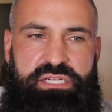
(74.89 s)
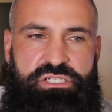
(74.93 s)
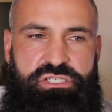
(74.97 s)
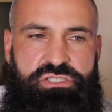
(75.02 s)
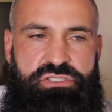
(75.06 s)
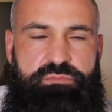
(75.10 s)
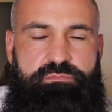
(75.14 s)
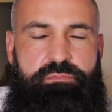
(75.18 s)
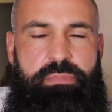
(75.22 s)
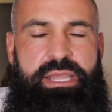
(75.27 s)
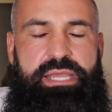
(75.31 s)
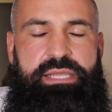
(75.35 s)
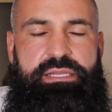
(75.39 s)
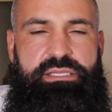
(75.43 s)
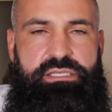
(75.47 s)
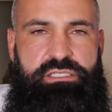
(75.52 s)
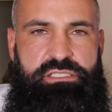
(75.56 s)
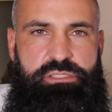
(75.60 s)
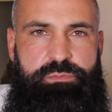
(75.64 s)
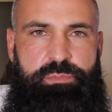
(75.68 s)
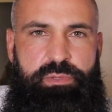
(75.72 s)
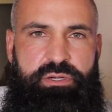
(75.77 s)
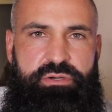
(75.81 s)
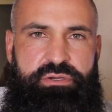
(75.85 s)
just made the
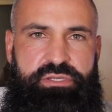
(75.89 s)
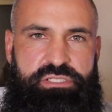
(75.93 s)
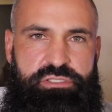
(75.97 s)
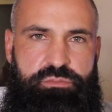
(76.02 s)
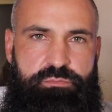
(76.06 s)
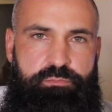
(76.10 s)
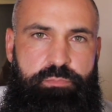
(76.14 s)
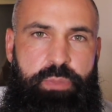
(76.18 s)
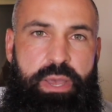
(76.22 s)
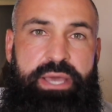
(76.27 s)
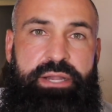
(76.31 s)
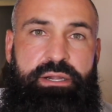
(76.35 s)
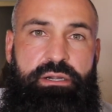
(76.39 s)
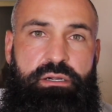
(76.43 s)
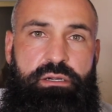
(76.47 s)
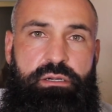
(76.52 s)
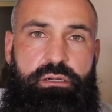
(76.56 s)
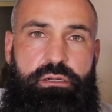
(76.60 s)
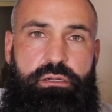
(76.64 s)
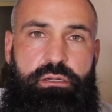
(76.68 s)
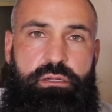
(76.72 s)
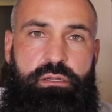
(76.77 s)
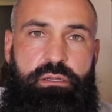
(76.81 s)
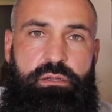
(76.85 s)
experience
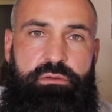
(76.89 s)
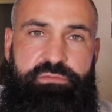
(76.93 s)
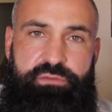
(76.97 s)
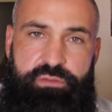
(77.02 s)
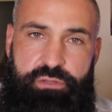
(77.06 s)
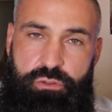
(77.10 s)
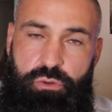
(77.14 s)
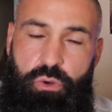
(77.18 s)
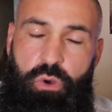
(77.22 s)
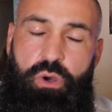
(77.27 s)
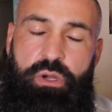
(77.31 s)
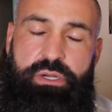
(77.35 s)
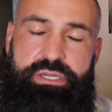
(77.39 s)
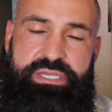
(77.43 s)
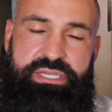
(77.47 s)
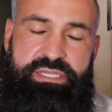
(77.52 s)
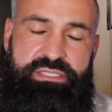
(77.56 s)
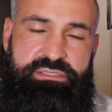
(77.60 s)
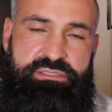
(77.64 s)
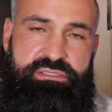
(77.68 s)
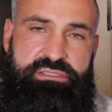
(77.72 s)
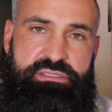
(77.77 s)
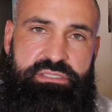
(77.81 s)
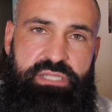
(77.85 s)
better for their
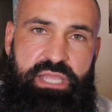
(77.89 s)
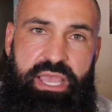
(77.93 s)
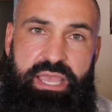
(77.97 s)
audience.